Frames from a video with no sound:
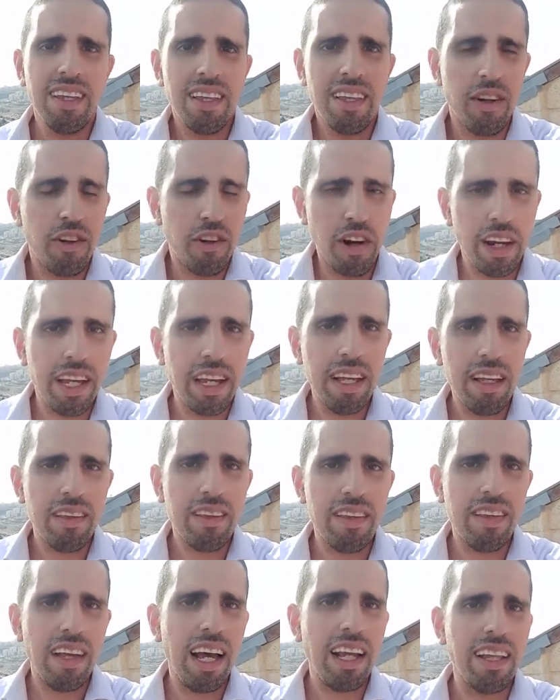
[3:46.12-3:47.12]
the trick
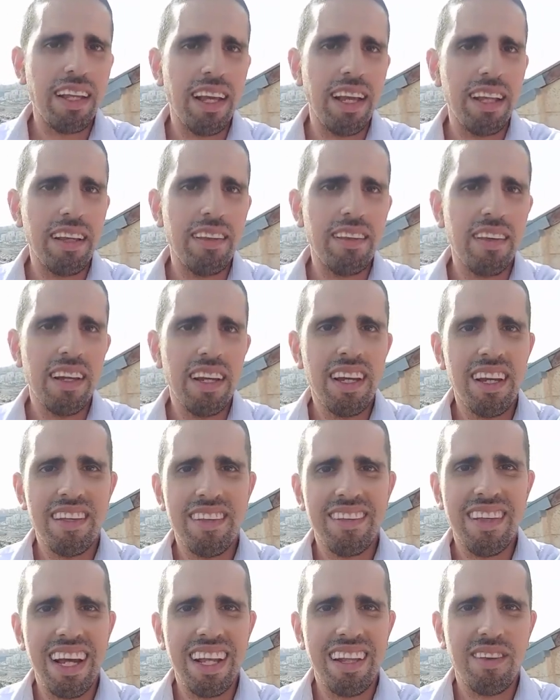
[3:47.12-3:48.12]
is, at the end,
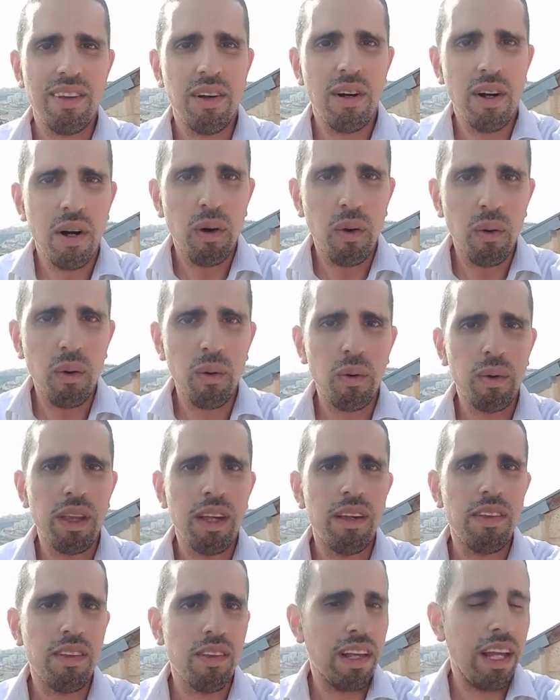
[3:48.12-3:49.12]
is that all
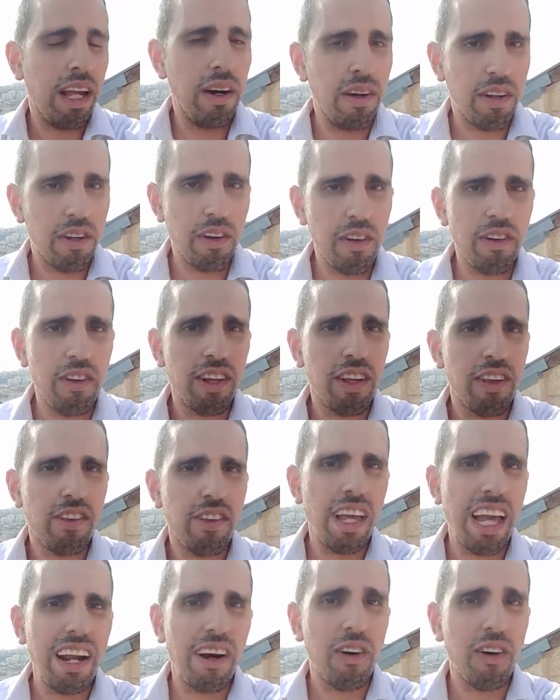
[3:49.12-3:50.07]
these characteristics,